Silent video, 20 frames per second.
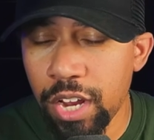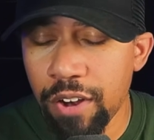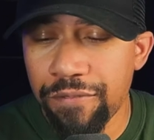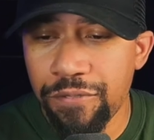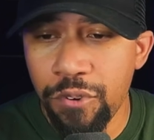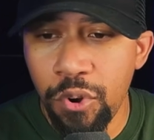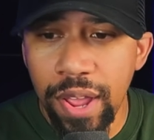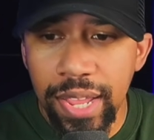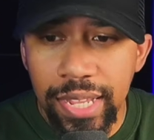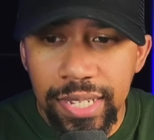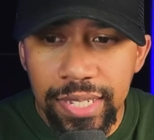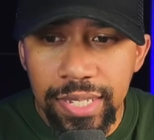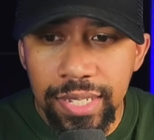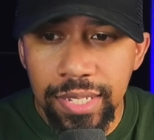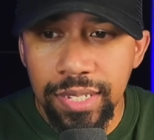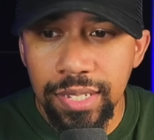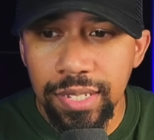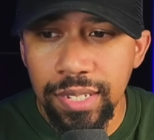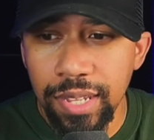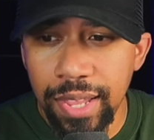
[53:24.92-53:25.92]
Your
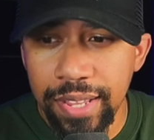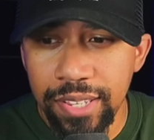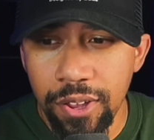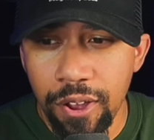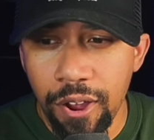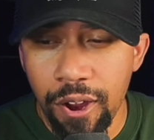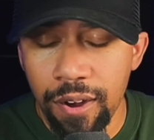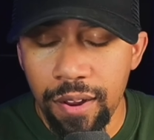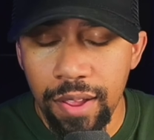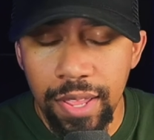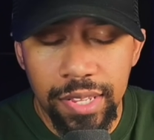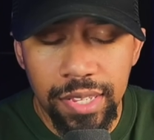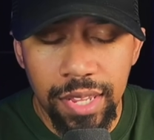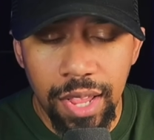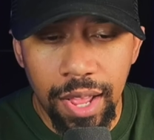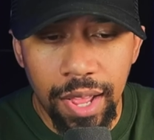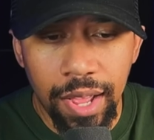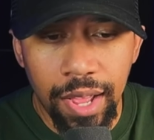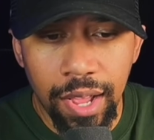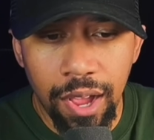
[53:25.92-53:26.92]
voice is
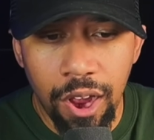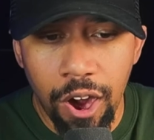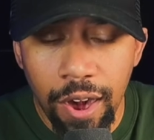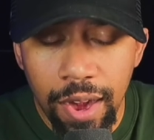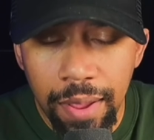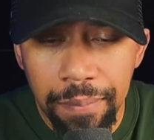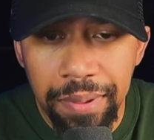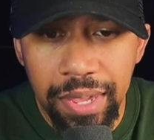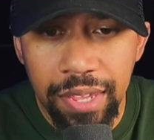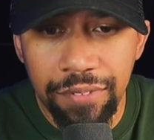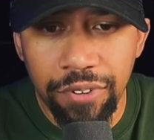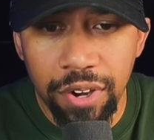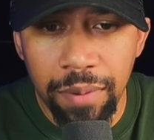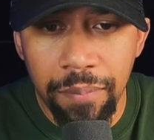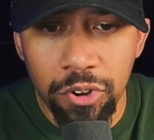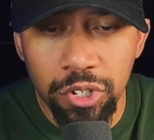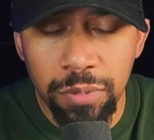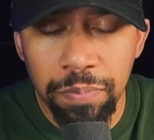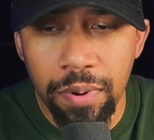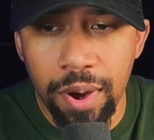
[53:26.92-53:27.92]
R&B
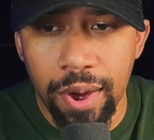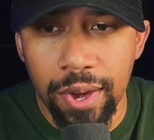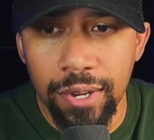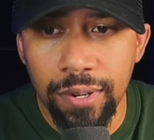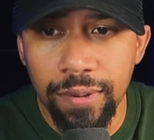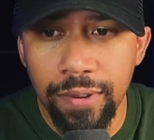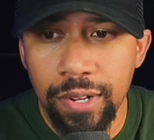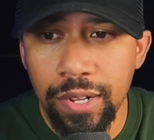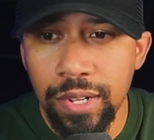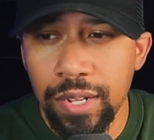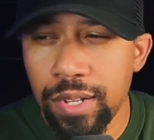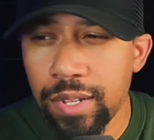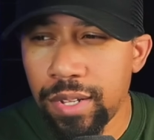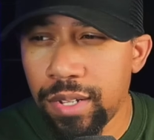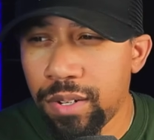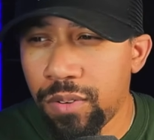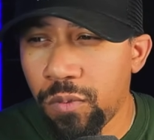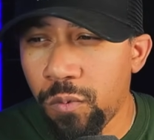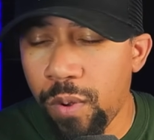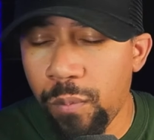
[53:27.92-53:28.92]
for the most part.
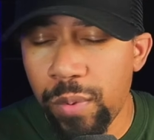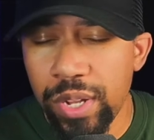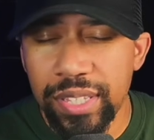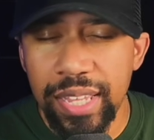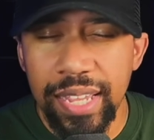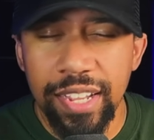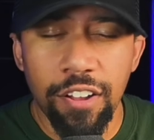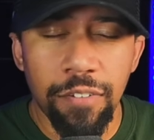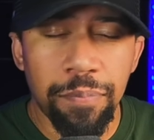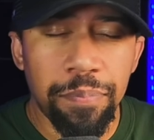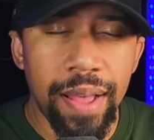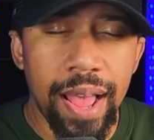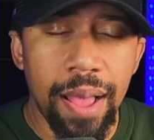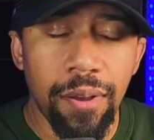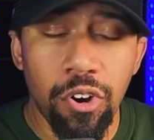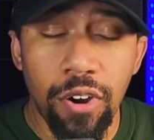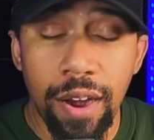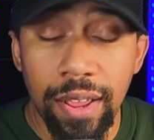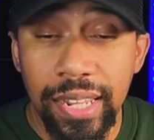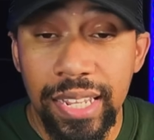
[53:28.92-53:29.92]
When we think of
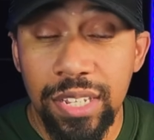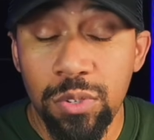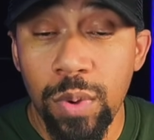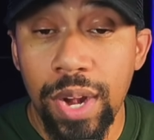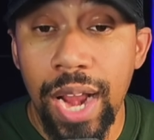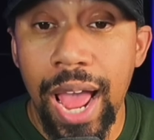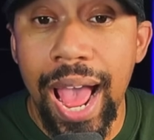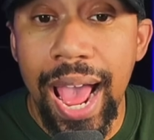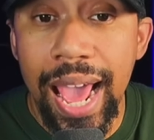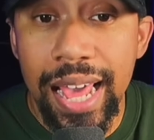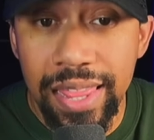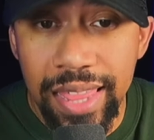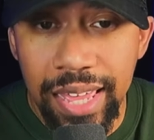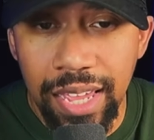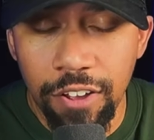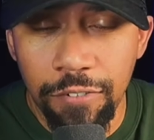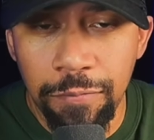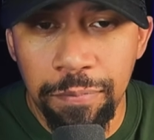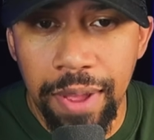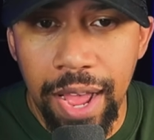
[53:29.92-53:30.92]
pop, or at least when I
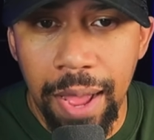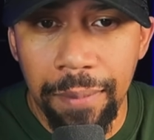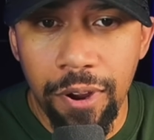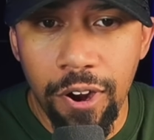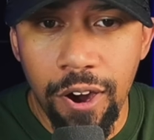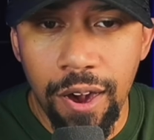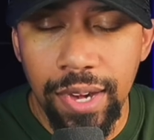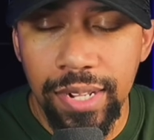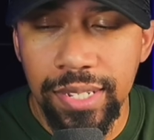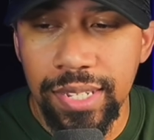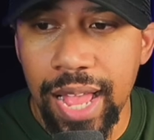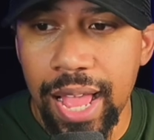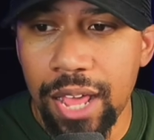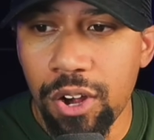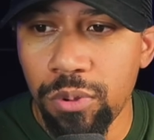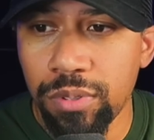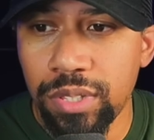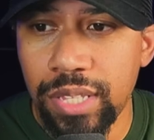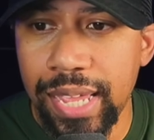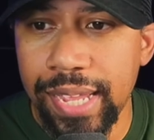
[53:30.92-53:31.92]
think of pop artists,
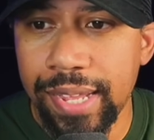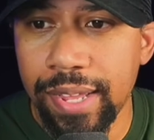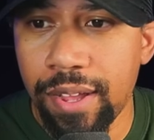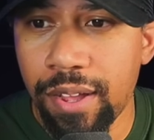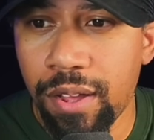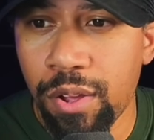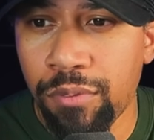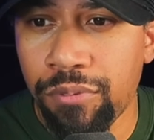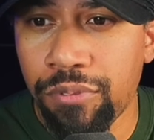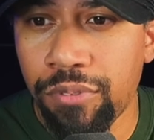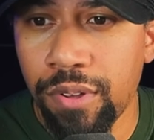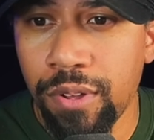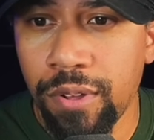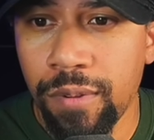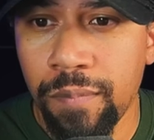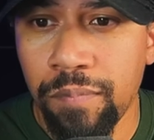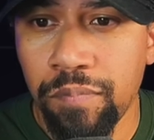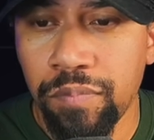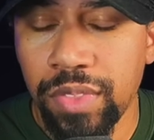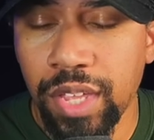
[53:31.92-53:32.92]
I don't think of
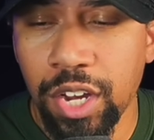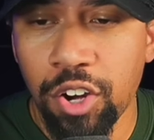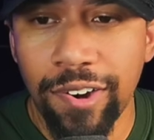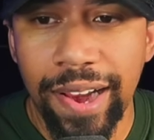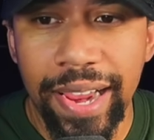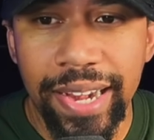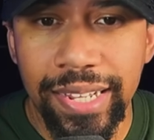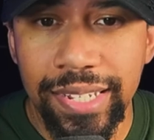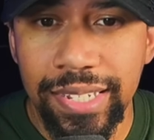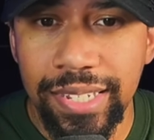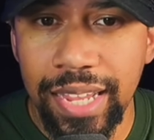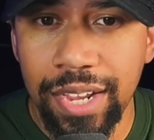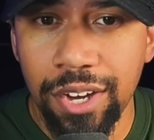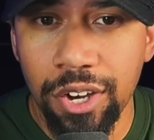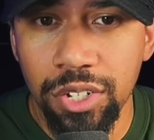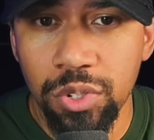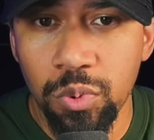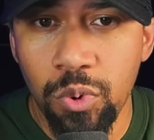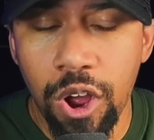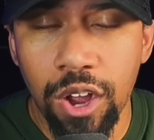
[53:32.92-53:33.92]
the greatest
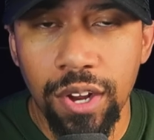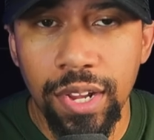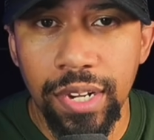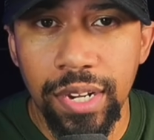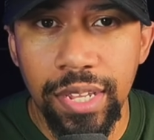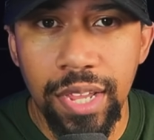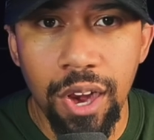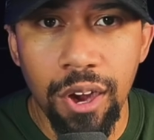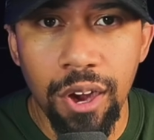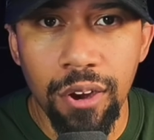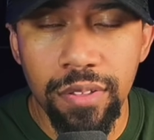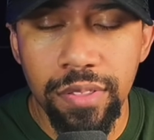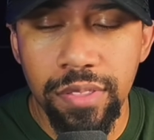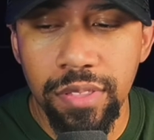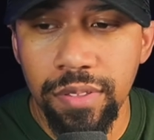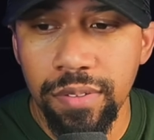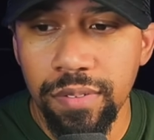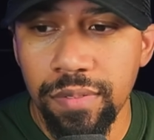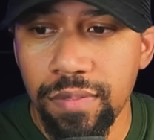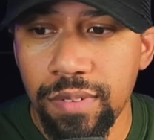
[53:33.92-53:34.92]
singers walking the
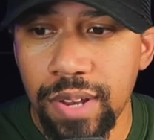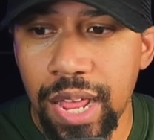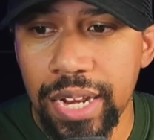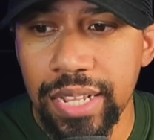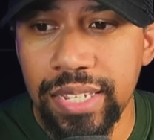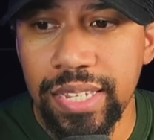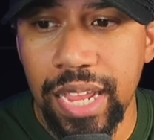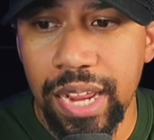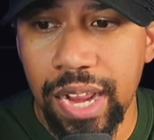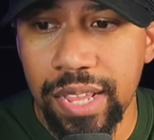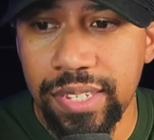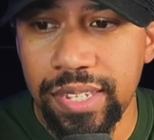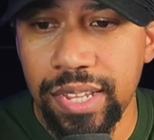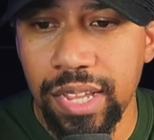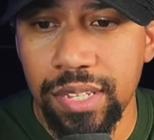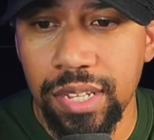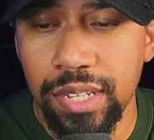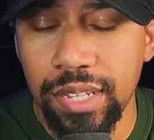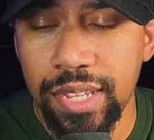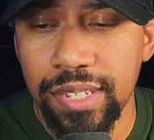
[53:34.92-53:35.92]
earth. Not to say that
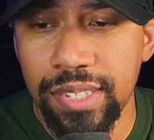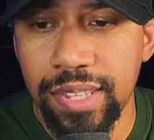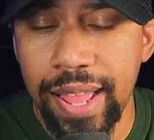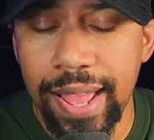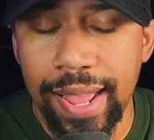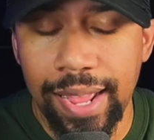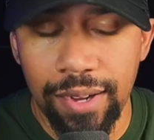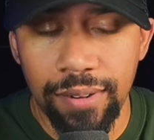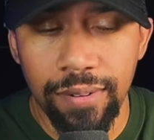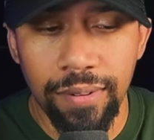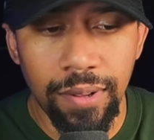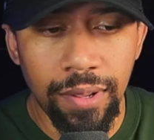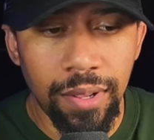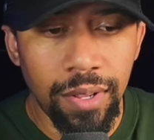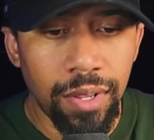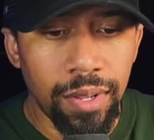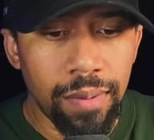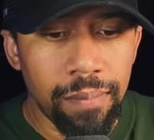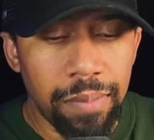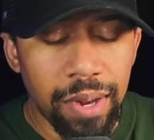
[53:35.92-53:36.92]
SZA is that,
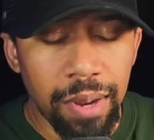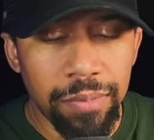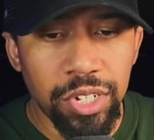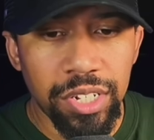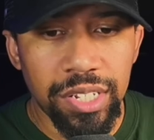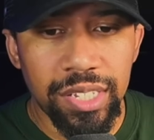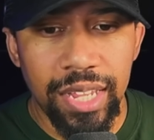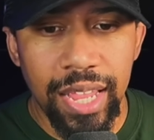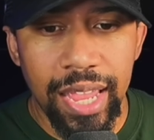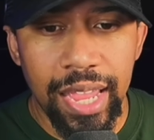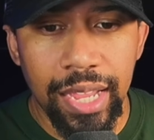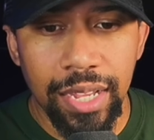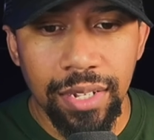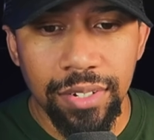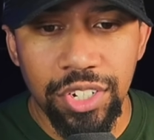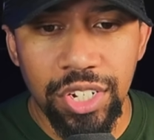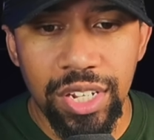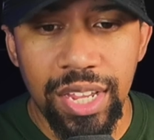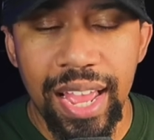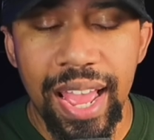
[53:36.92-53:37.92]
but I'm just
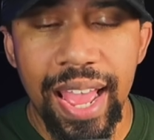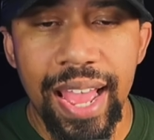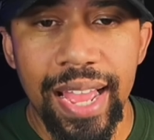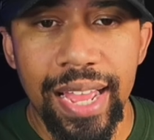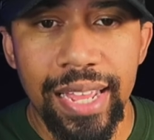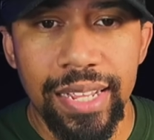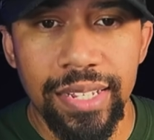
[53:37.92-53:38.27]
saying she